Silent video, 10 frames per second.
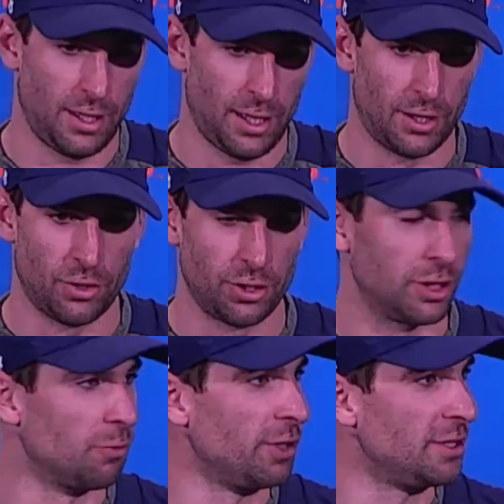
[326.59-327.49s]
don't know, you
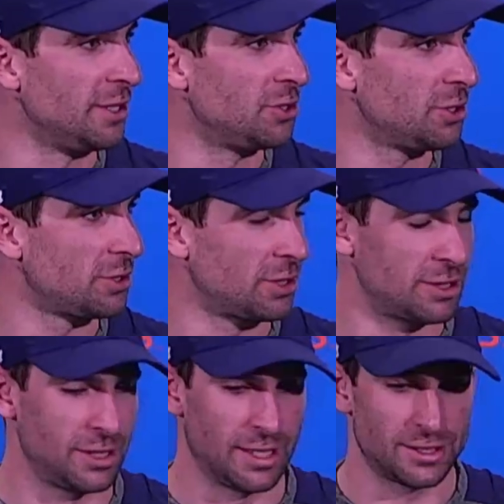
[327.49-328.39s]
can really teach it just
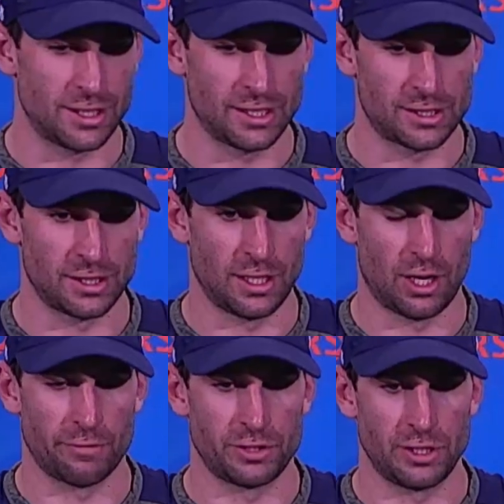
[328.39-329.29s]
because the instincts, and then
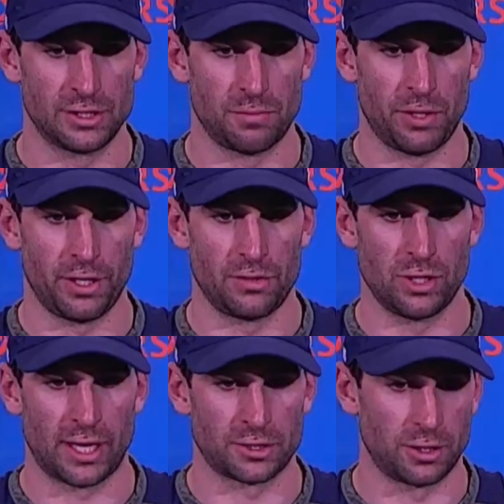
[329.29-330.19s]
obviously his ability to
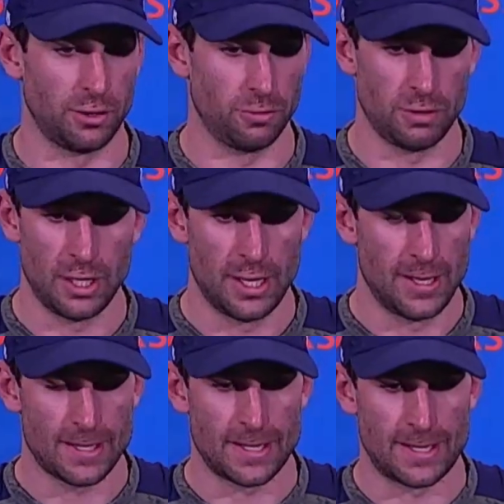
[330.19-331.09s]
execute
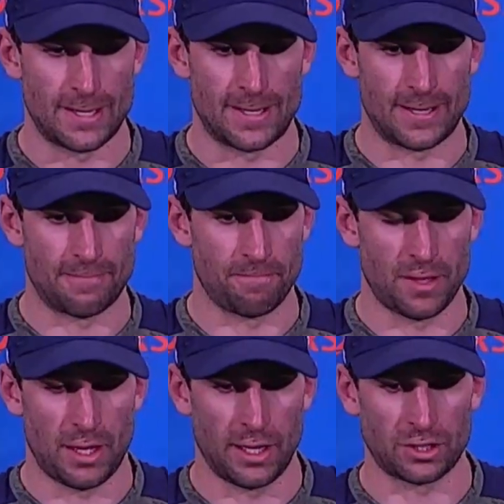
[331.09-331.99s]
that
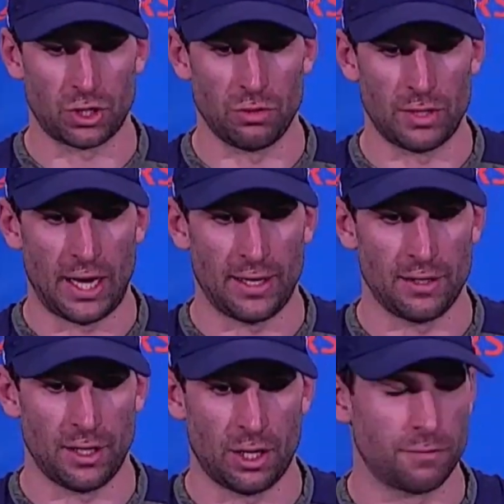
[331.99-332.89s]

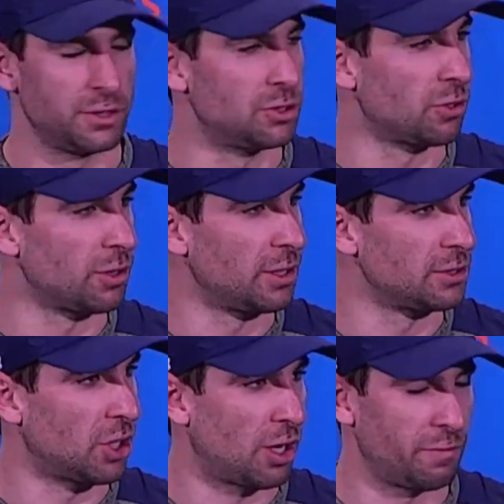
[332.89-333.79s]
and obviously turn it
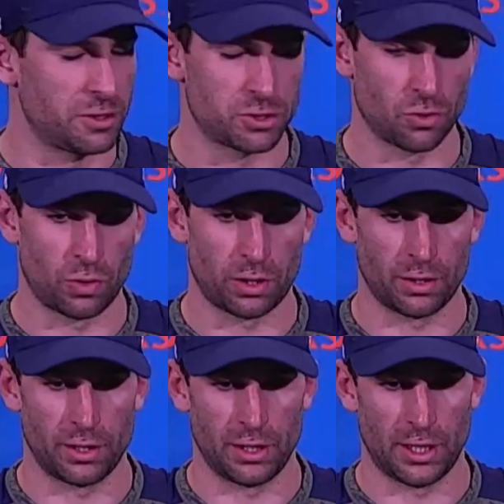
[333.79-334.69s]
into offense so
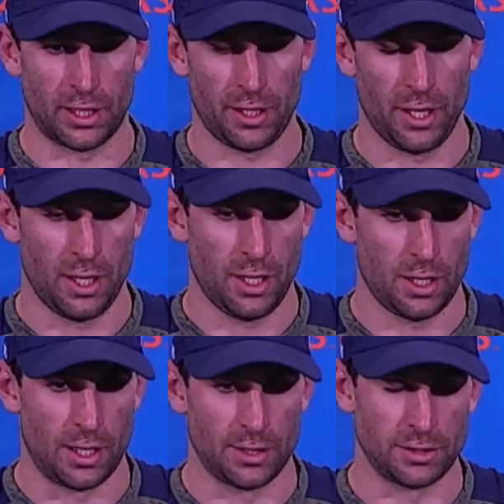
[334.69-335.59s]
quickly, to
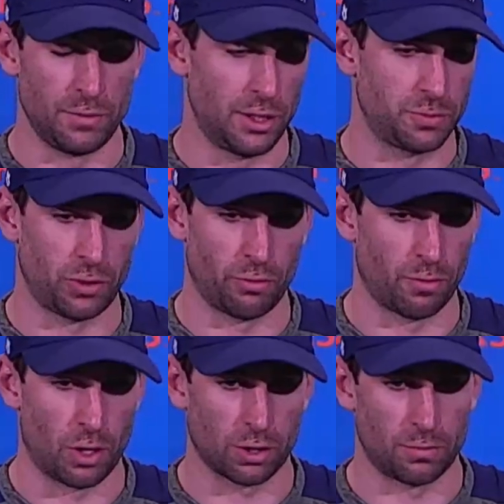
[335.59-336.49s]
me is pretty
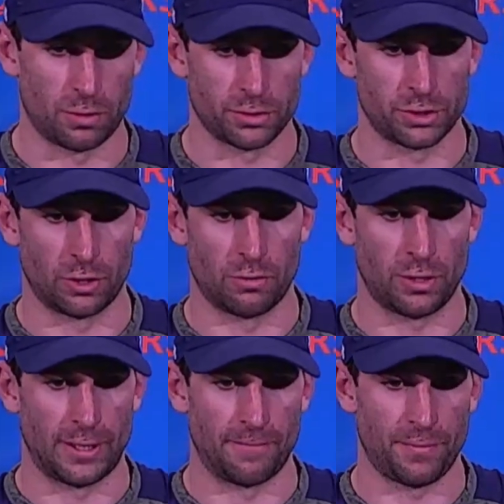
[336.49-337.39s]
remarkable. So,
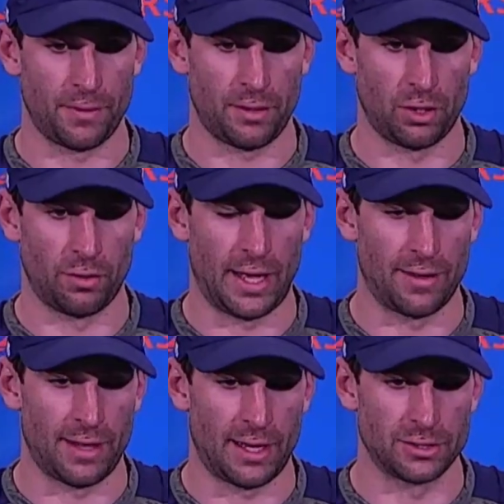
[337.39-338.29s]

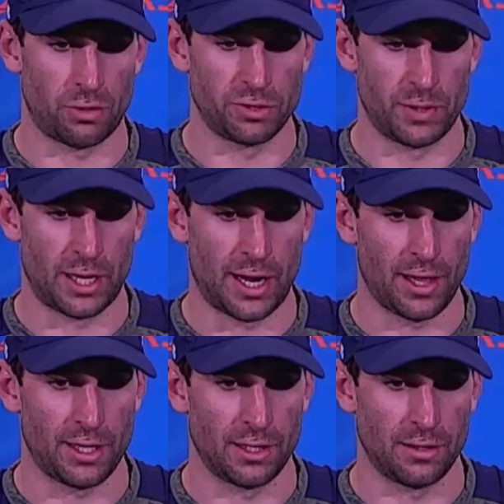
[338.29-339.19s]
that has always been a
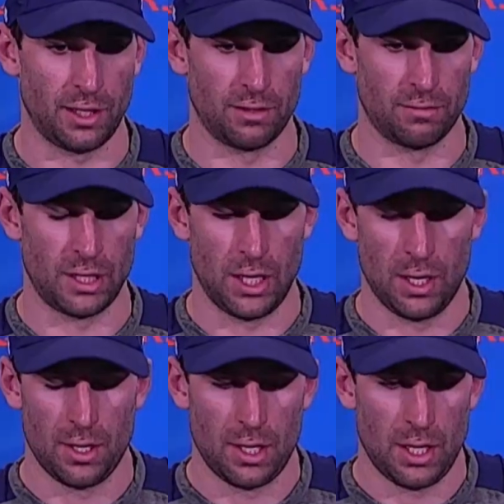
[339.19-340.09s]
highlight. And
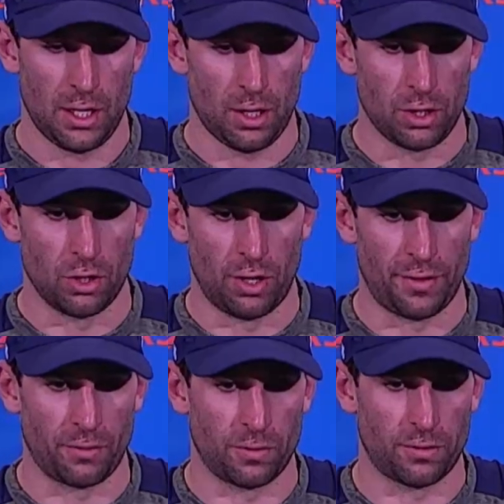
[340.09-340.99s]
I
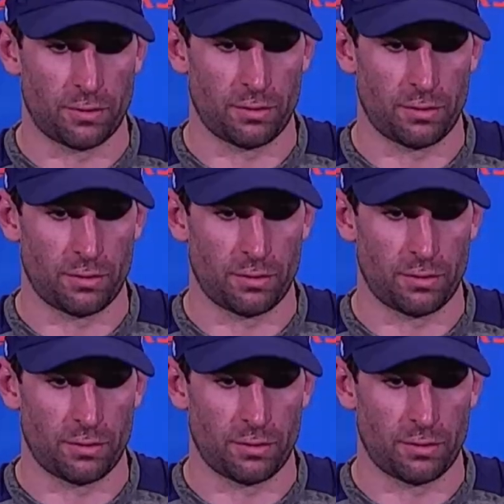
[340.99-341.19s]
think with,